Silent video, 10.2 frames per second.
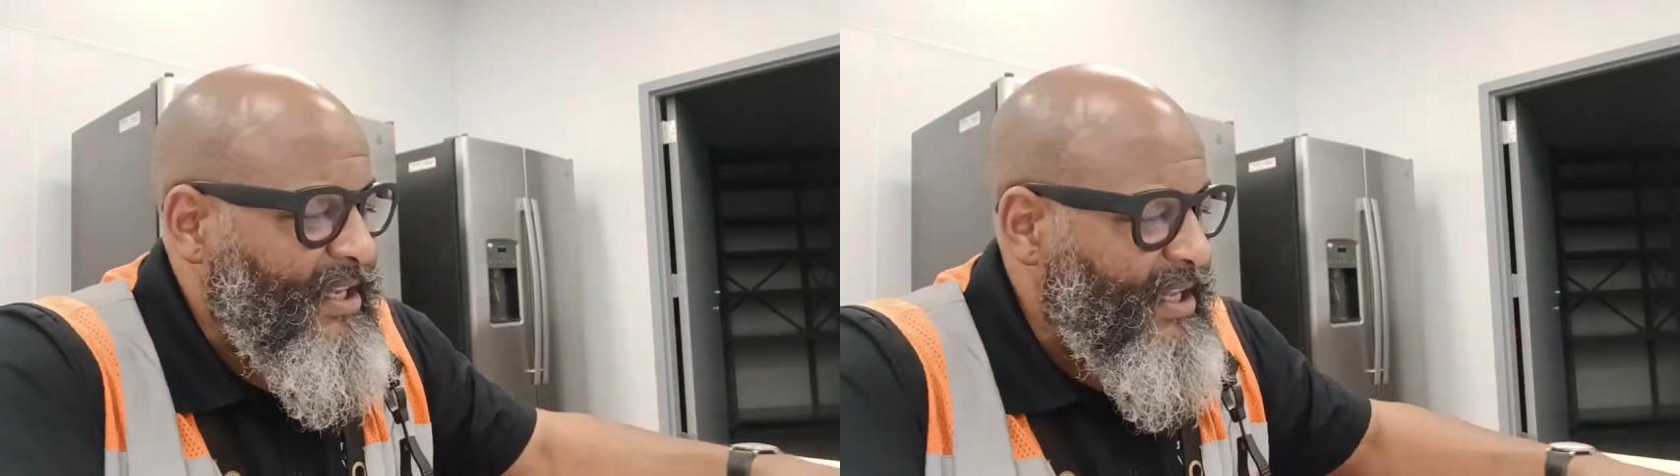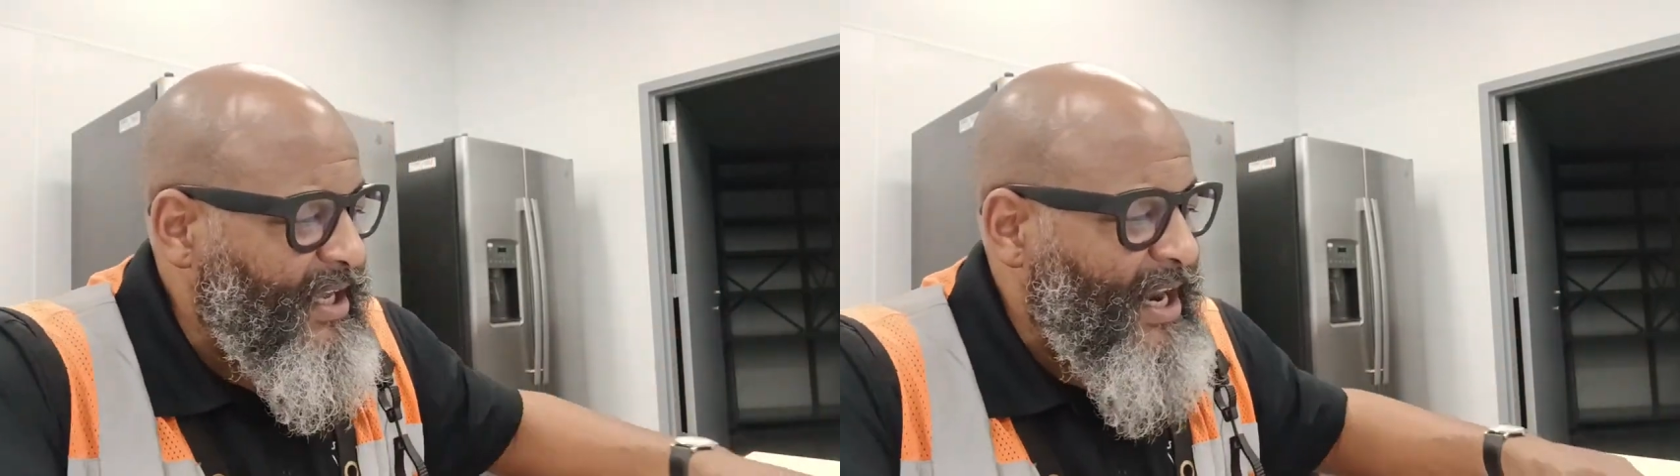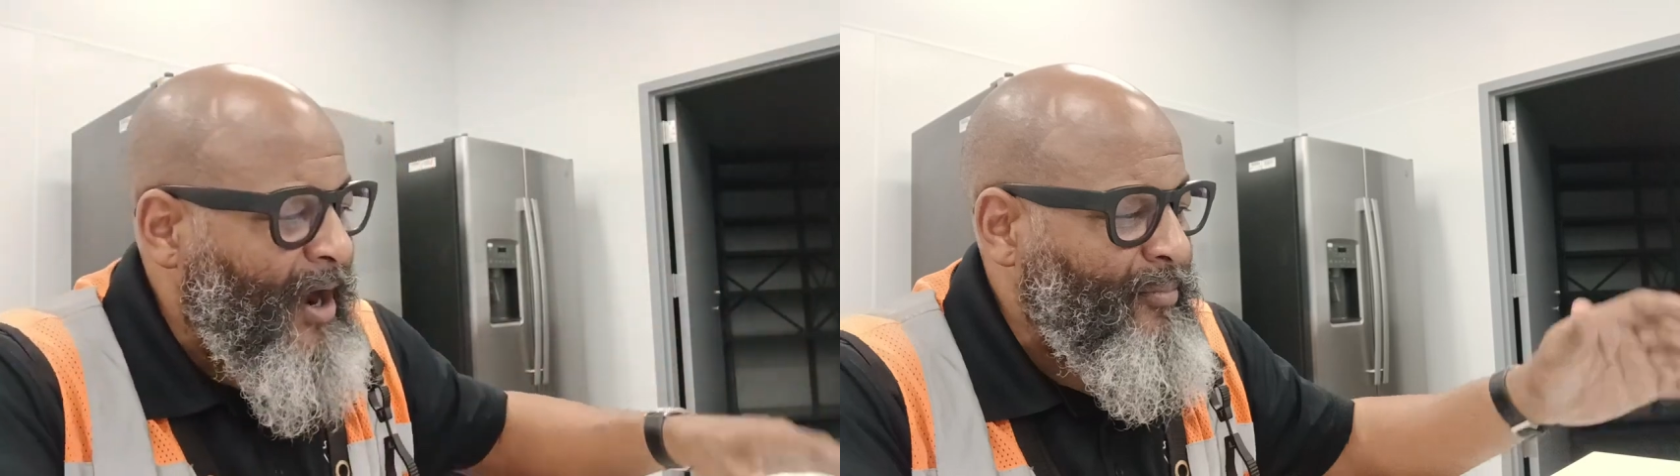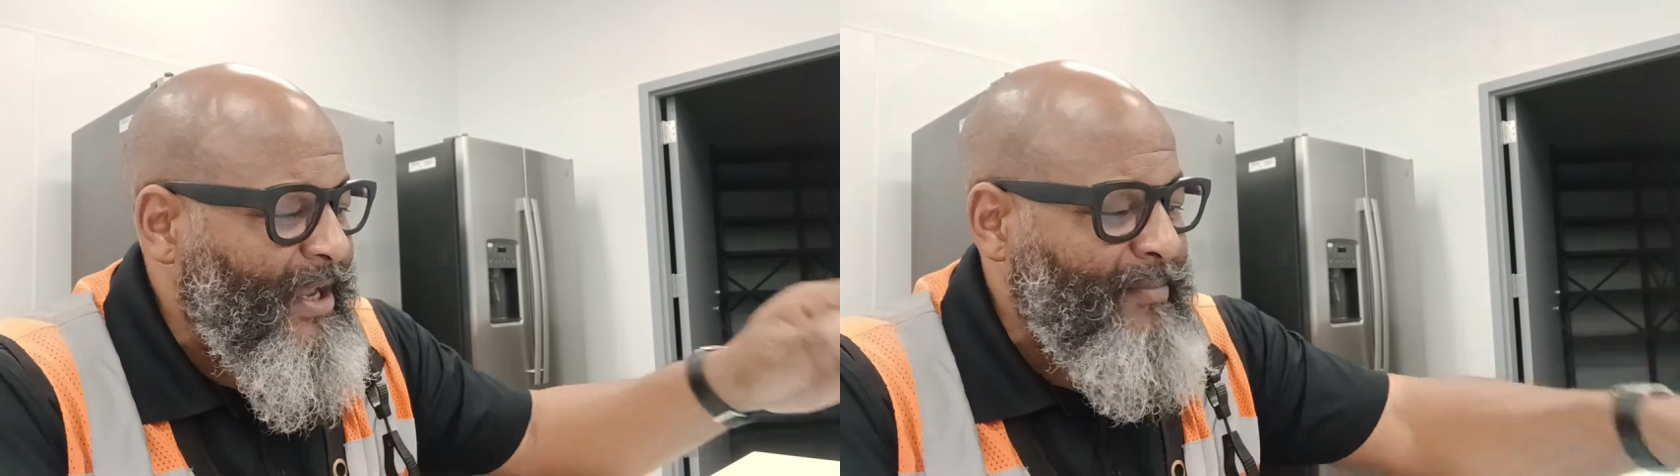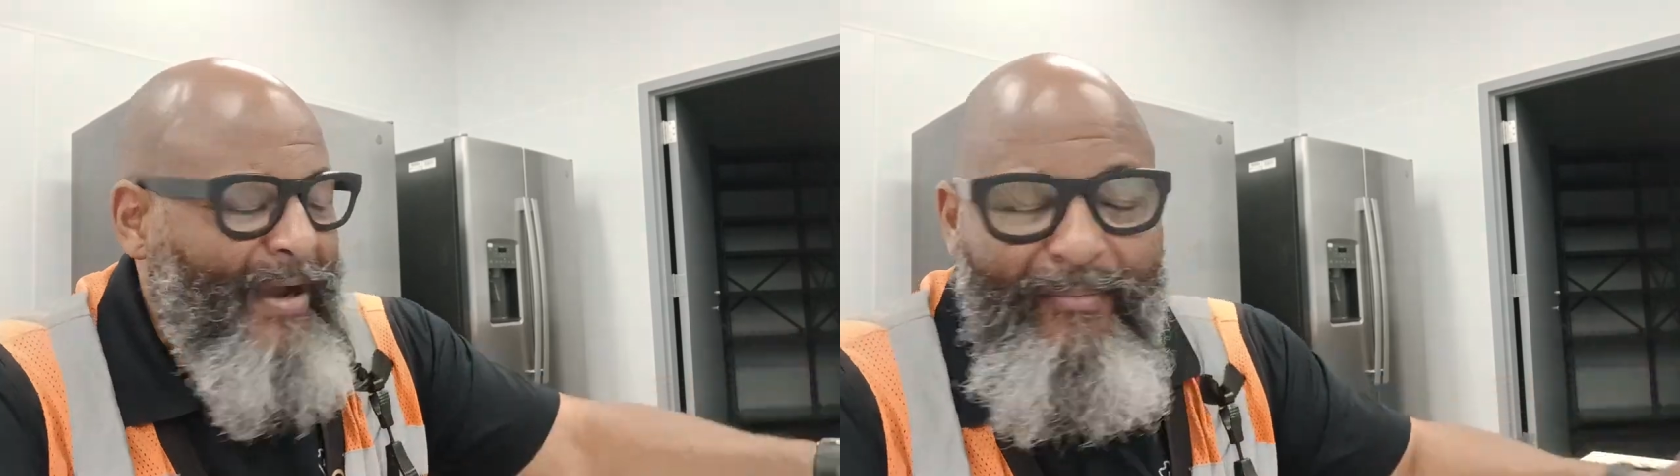and then I'll
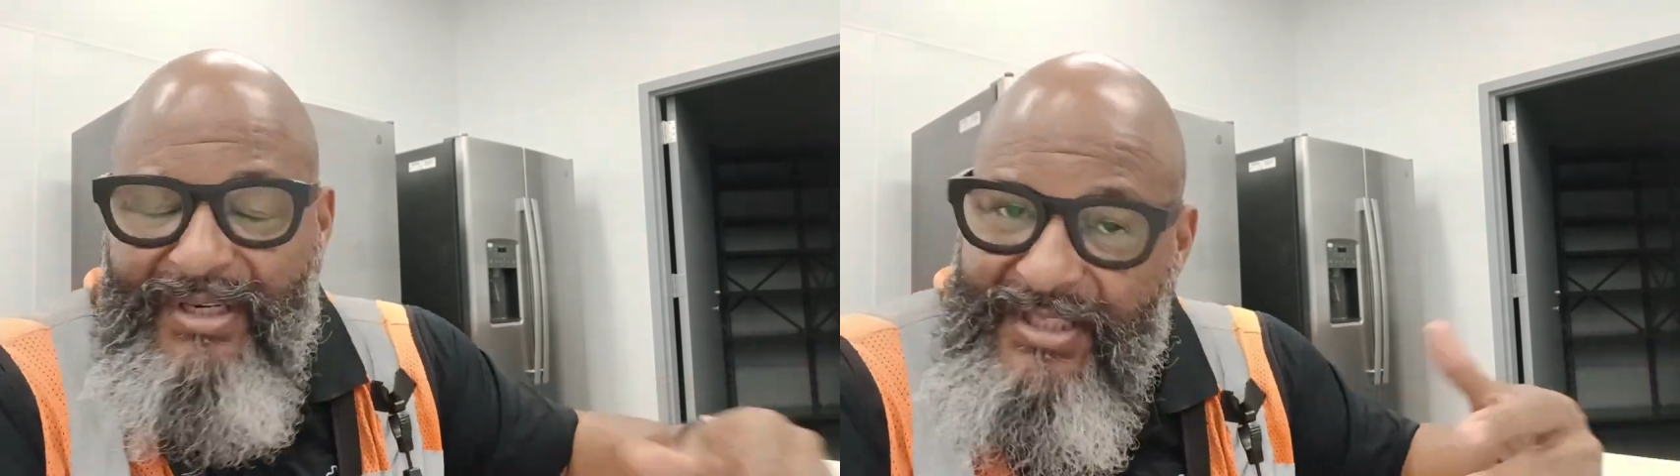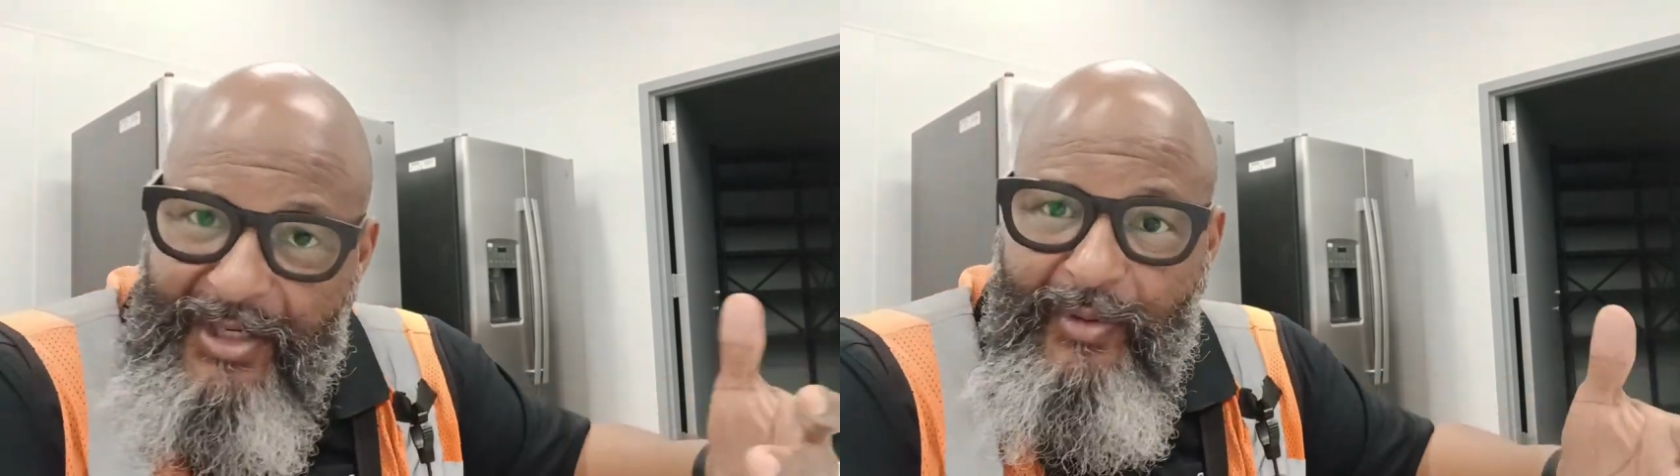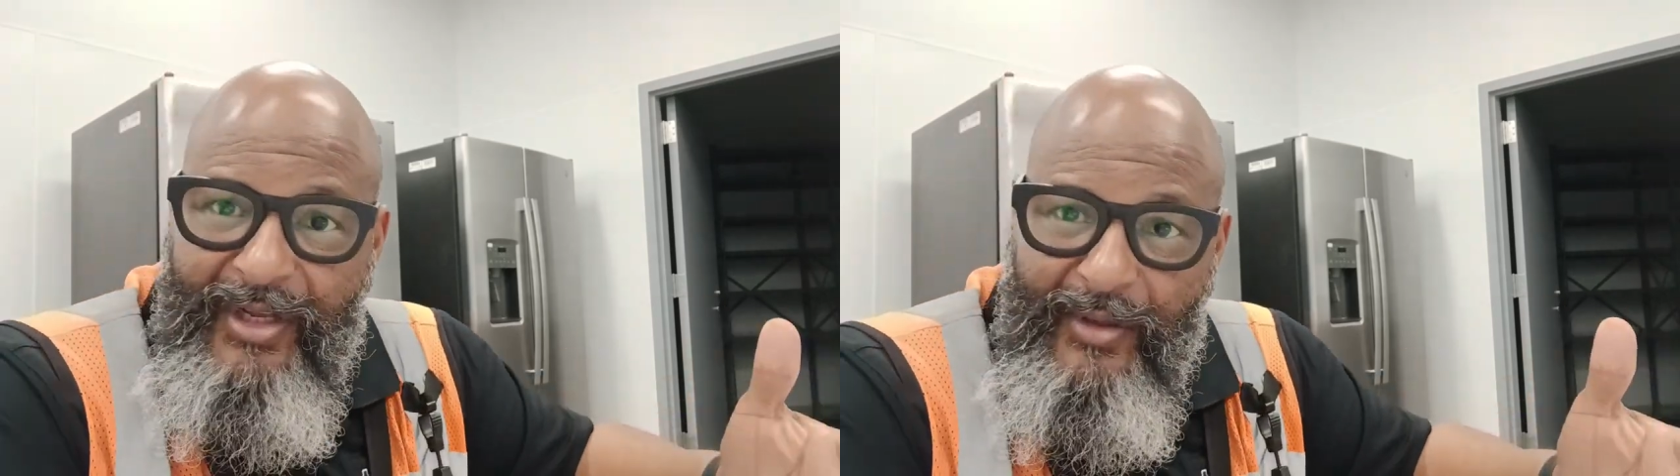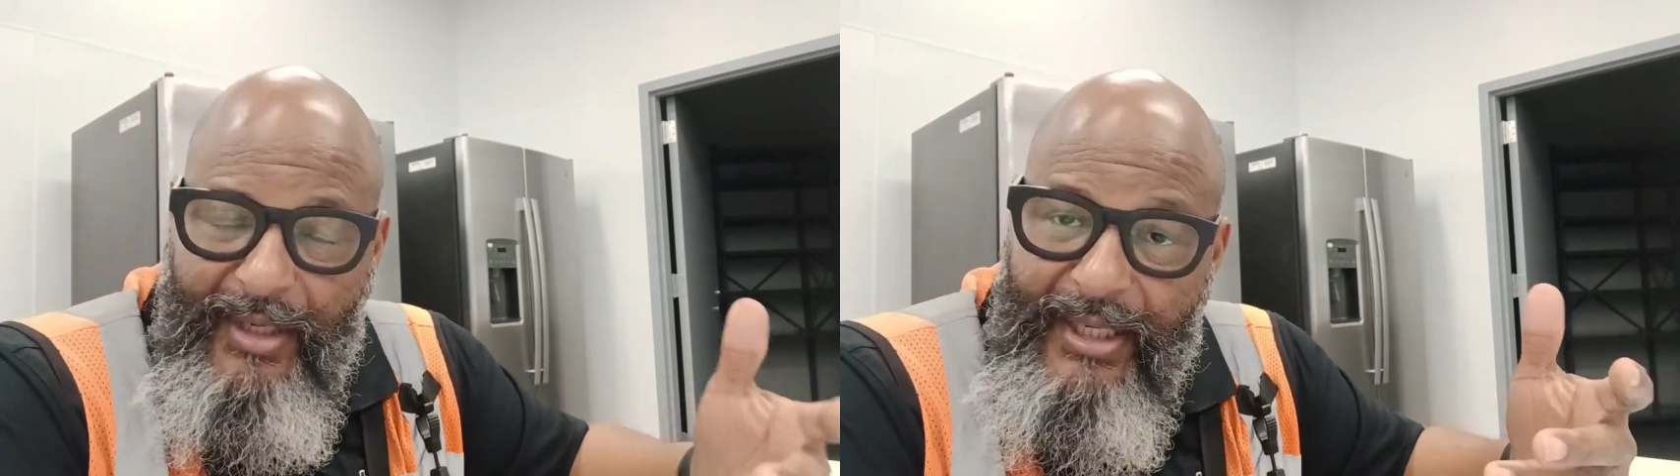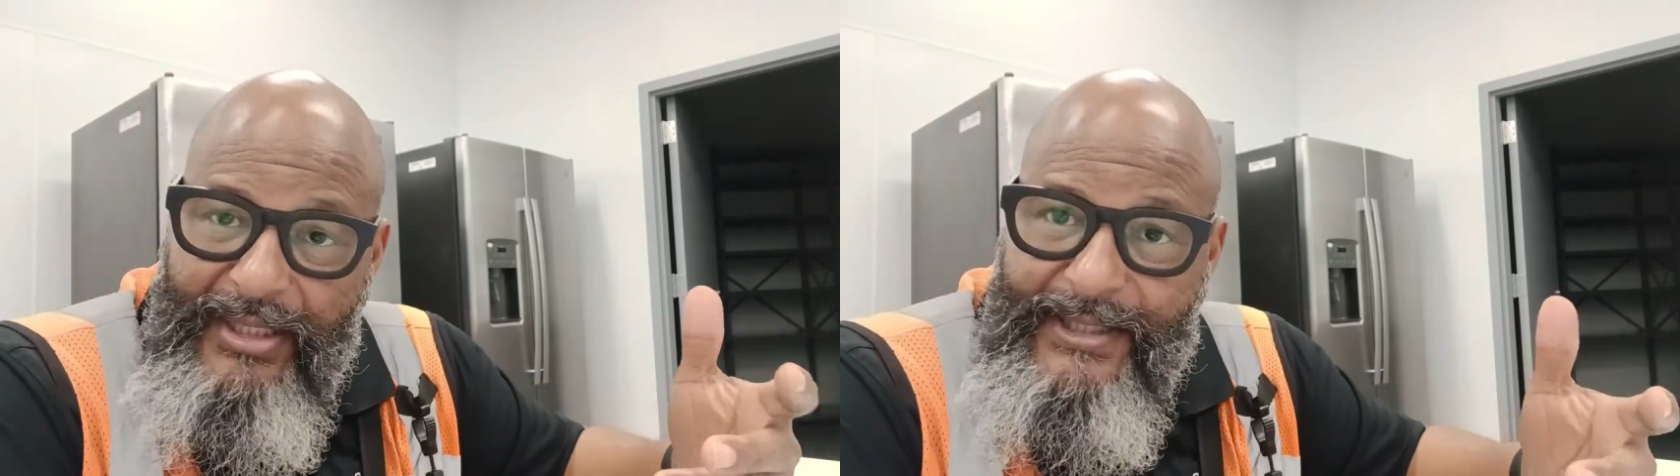make my material
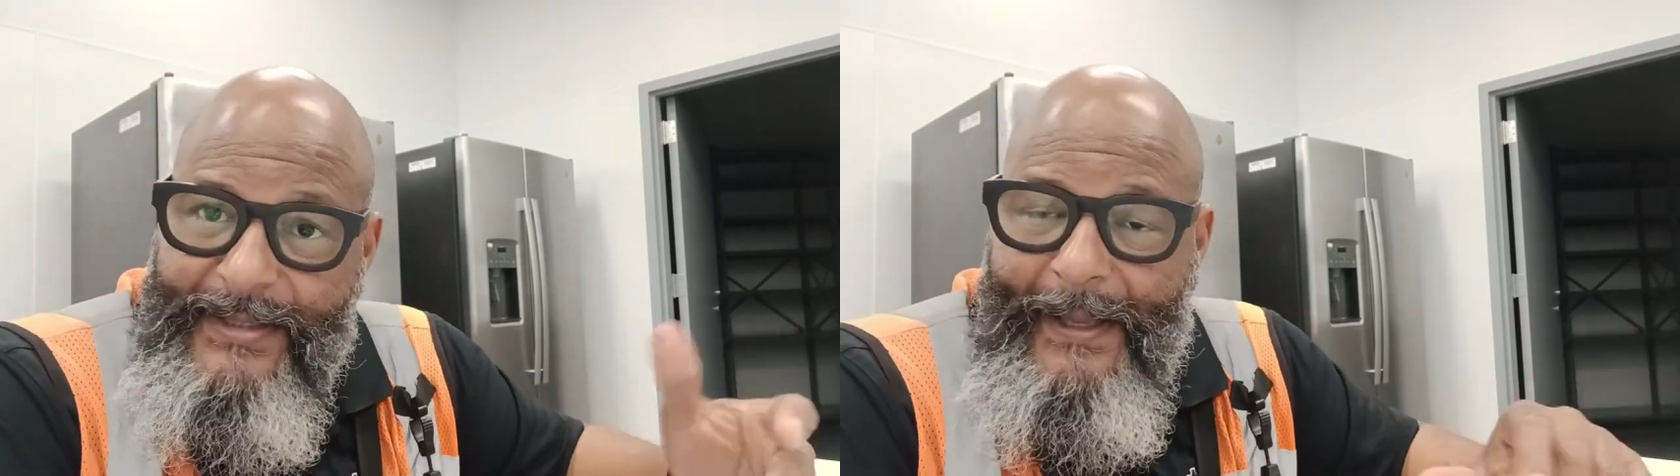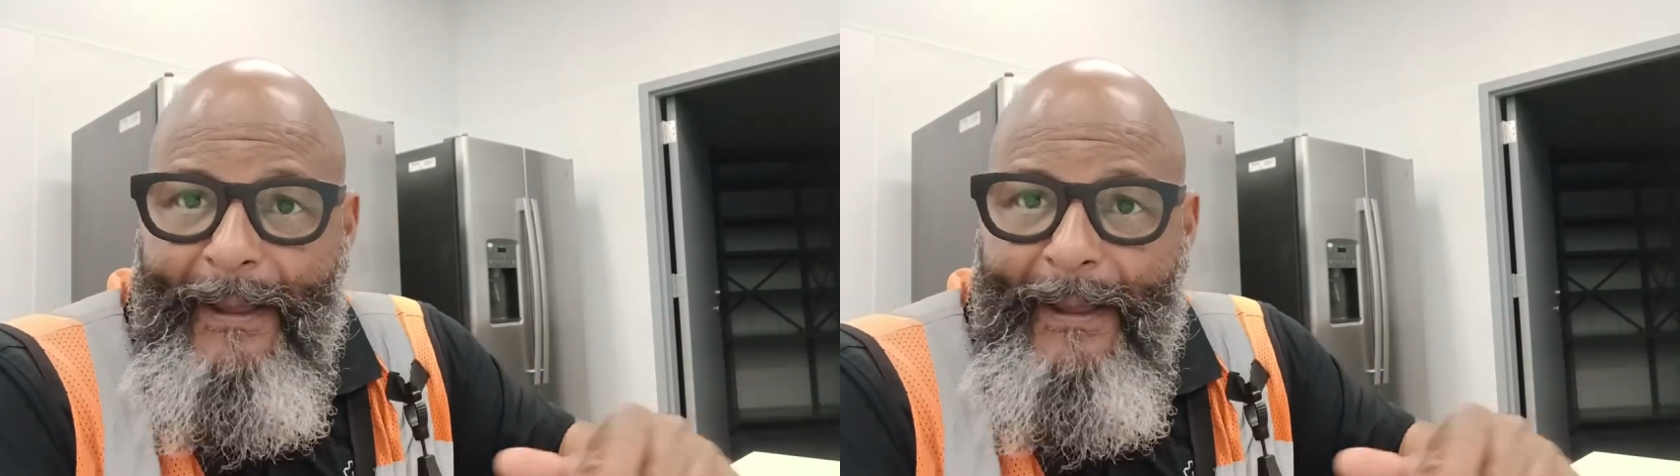list,